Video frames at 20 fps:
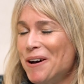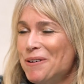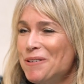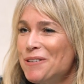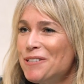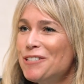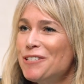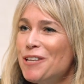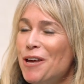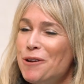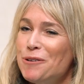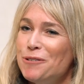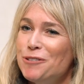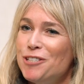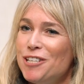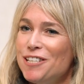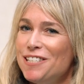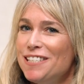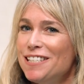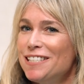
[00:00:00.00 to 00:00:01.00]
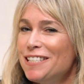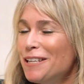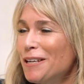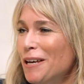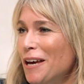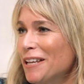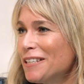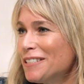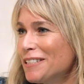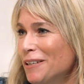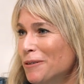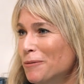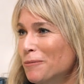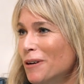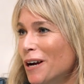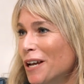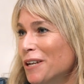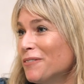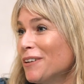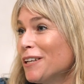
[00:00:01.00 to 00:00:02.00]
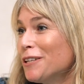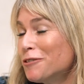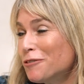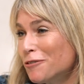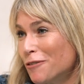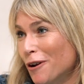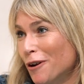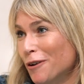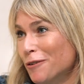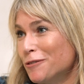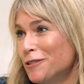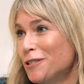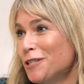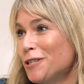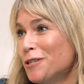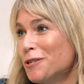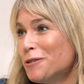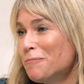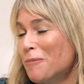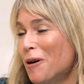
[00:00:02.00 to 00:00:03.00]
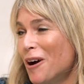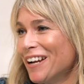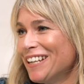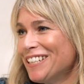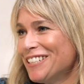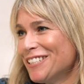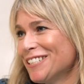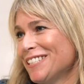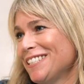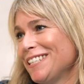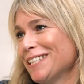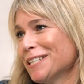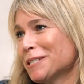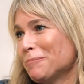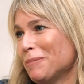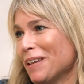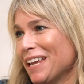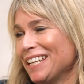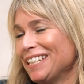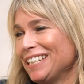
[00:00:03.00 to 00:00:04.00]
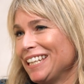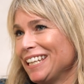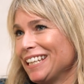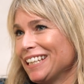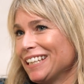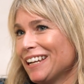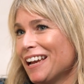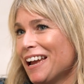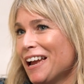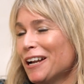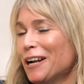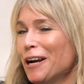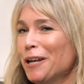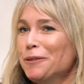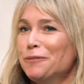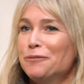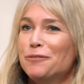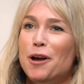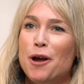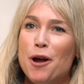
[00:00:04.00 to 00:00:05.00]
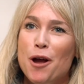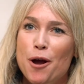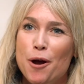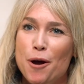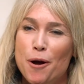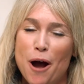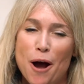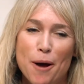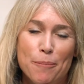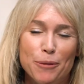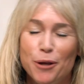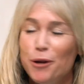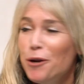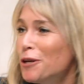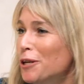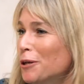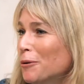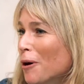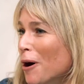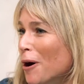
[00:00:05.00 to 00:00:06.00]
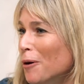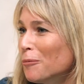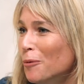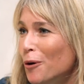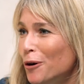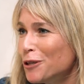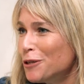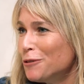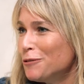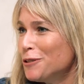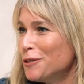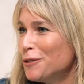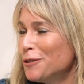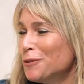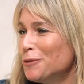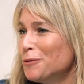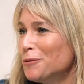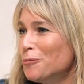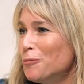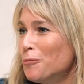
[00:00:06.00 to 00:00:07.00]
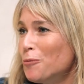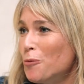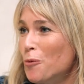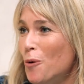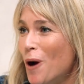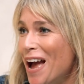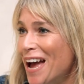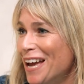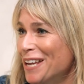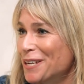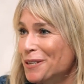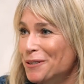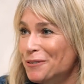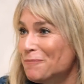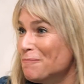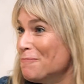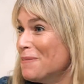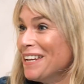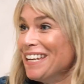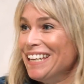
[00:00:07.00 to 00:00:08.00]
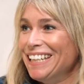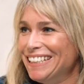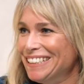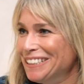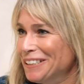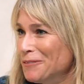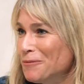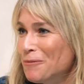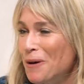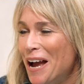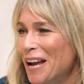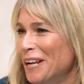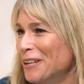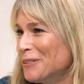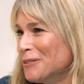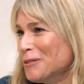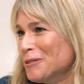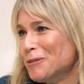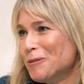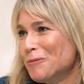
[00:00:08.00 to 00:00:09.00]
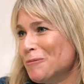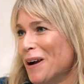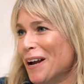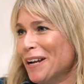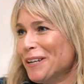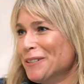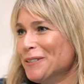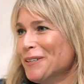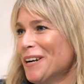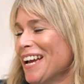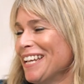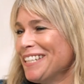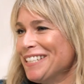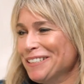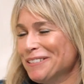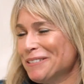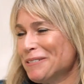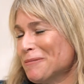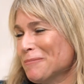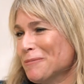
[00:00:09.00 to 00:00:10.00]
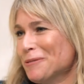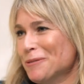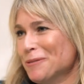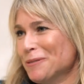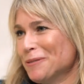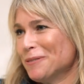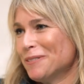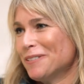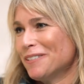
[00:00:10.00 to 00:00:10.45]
So just as a kind of intro, do you mind just explaining kind of who you are, what you do, where you've been and where you're heading towards?